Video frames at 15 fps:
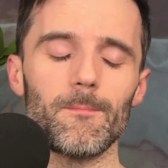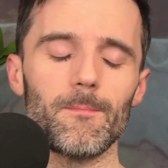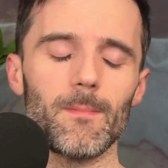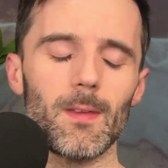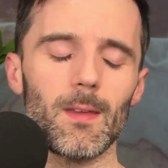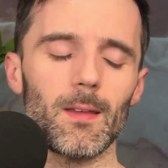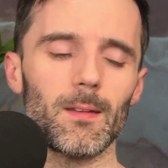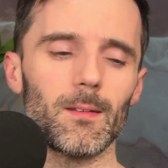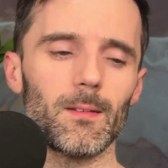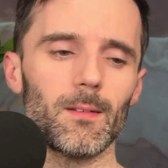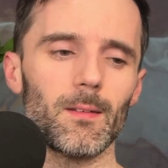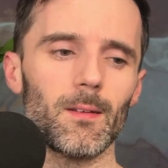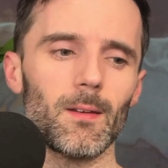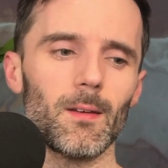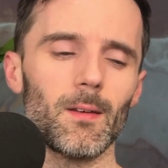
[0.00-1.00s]
And
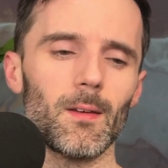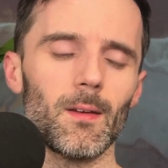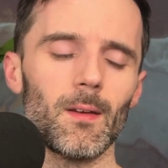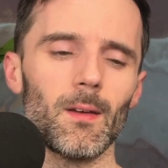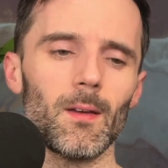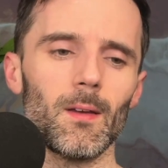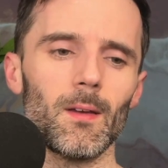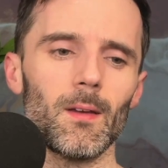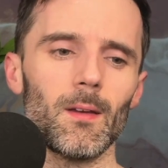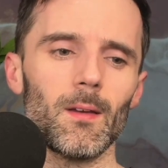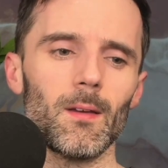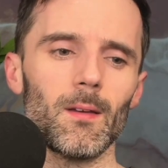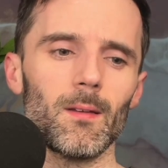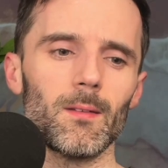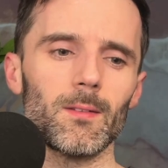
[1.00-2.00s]

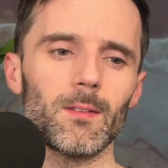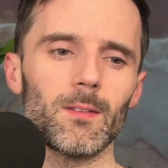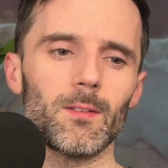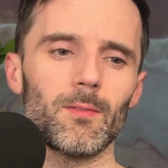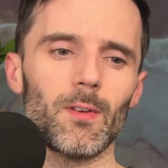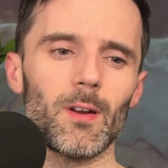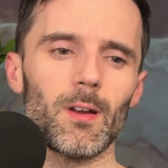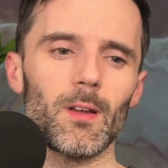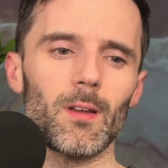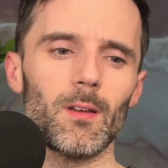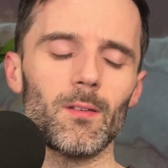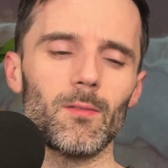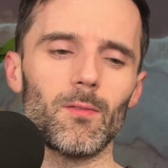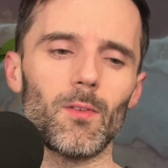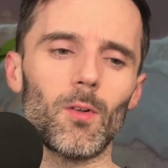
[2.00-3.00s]
this is a very
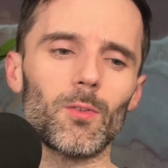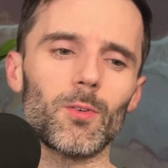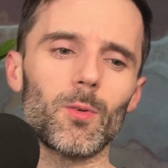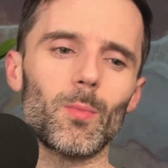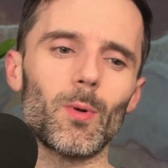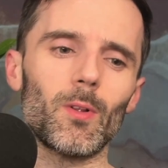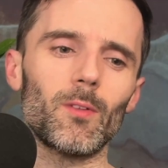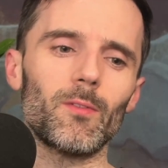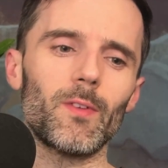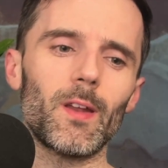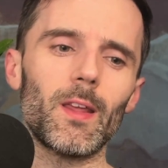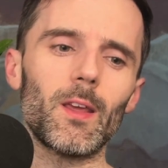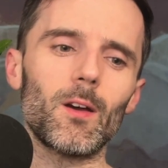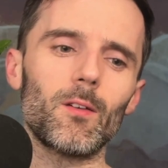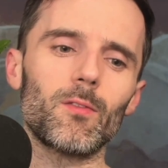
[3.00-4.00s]
vulnerable
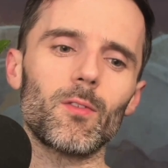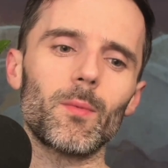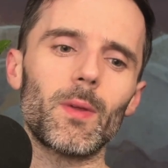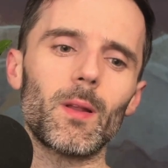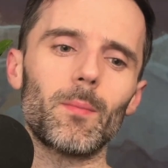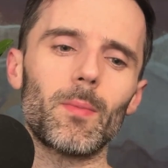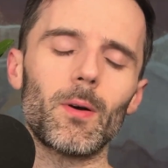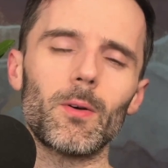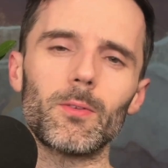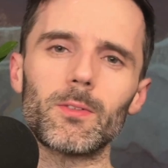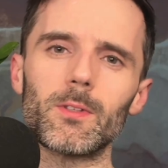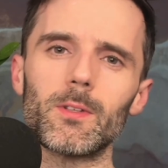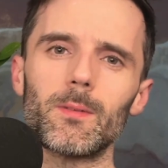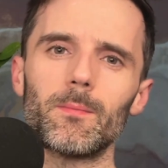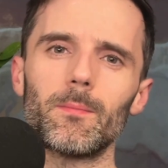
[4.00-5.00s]
video for me to
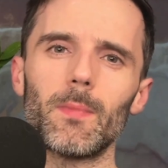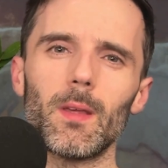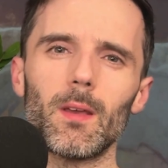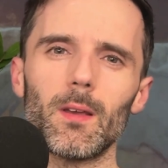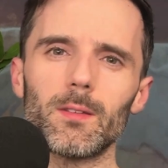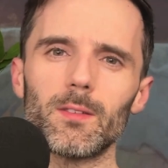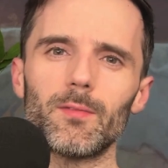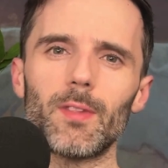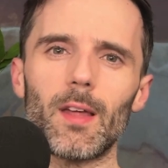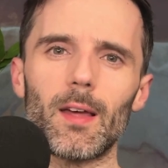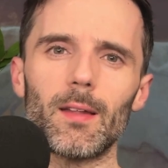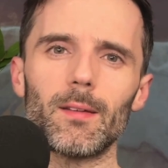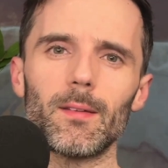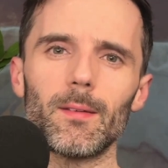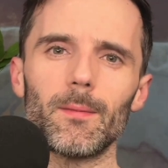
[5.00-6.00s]
post because of
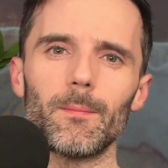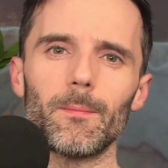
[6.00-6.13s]
that.